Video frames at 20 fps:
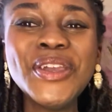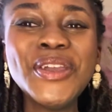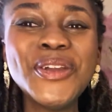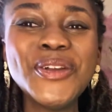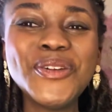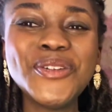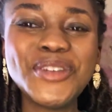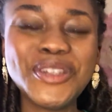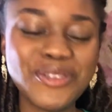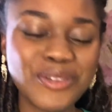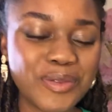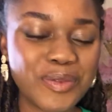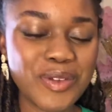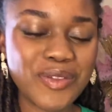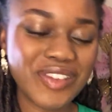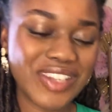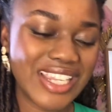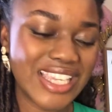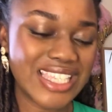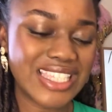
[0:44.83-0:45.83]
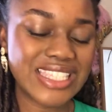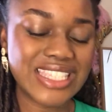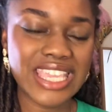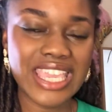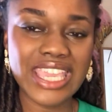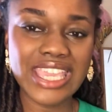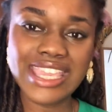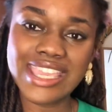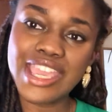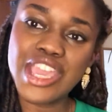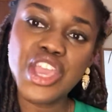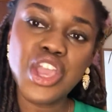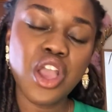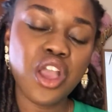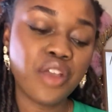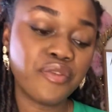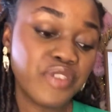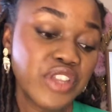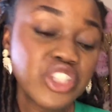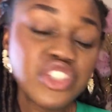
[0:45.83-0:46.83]
we will be releasing a
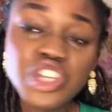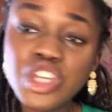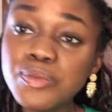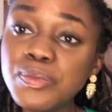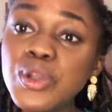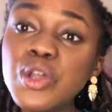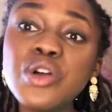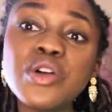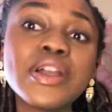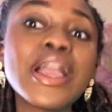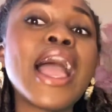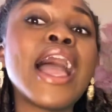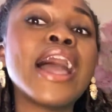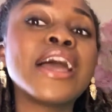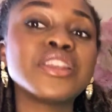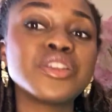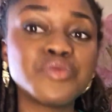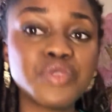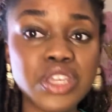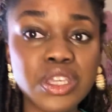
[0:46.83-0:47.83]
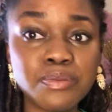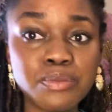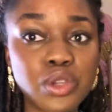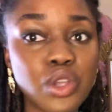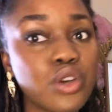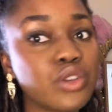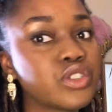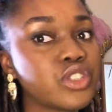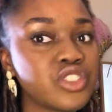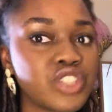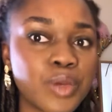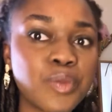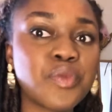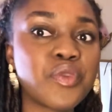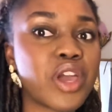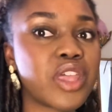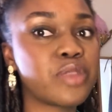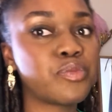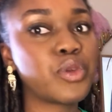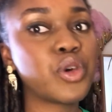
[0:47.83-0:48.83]
video blog and a written blog. So Jen will
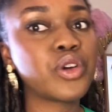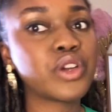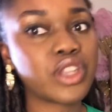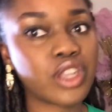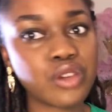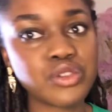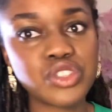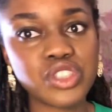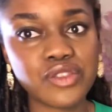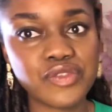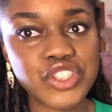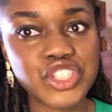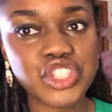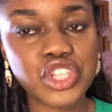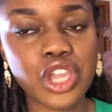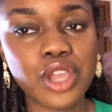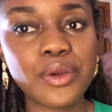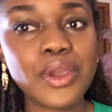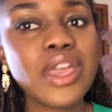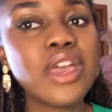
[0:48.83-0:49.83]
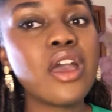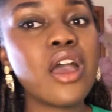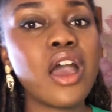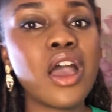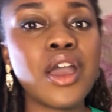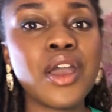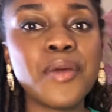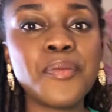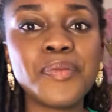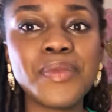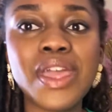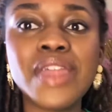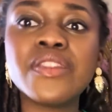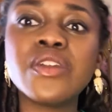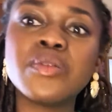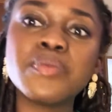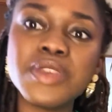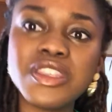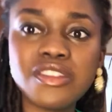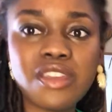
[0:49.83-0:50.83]
write the blog and I'll do the video, and they'll
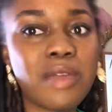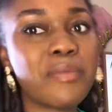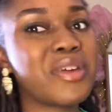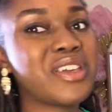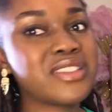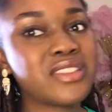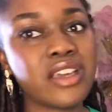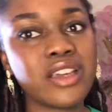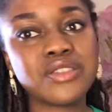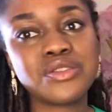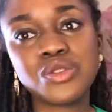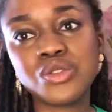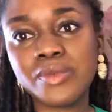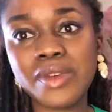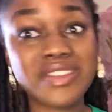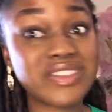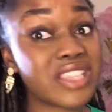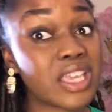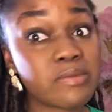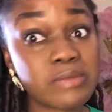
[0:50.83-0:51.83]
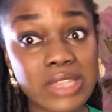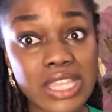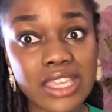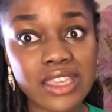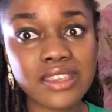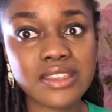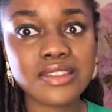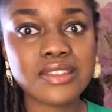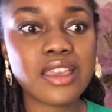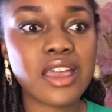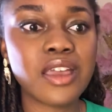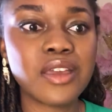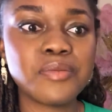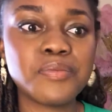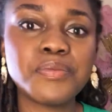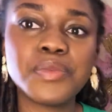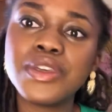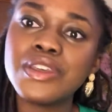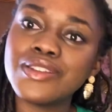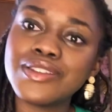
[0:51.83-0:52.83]
be side by side talking about the same things,
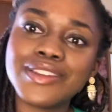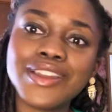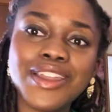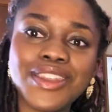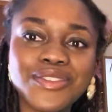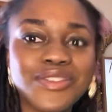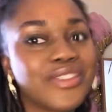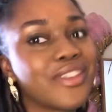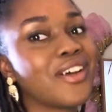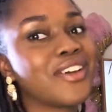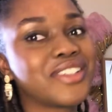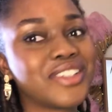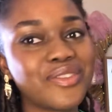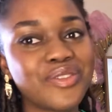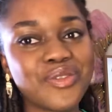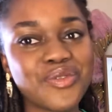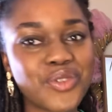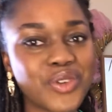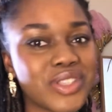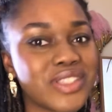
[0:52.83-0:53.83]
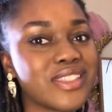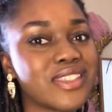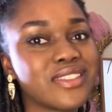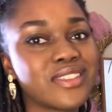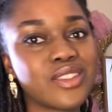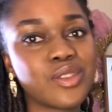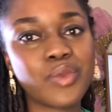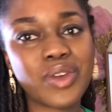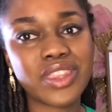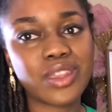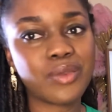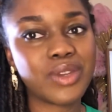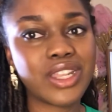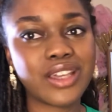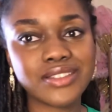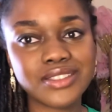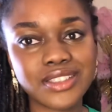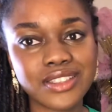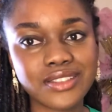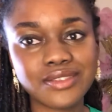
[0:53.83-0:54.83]
but kind of our different voices and the way that we
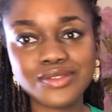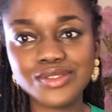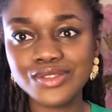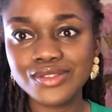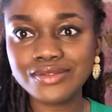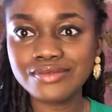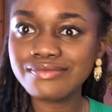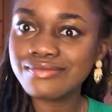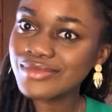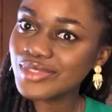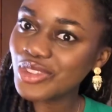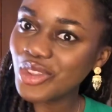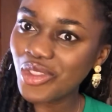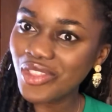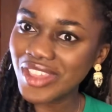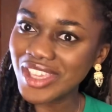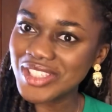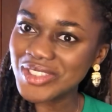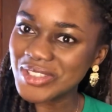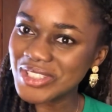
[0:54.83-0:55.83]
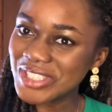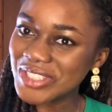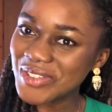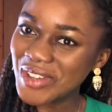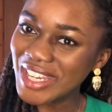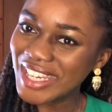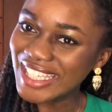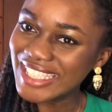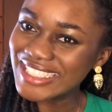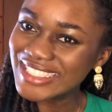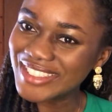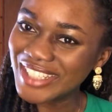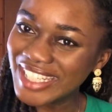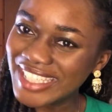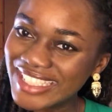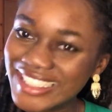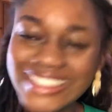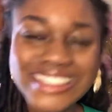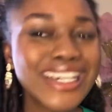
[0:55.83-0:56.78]
like to do things, which is quite nice, right?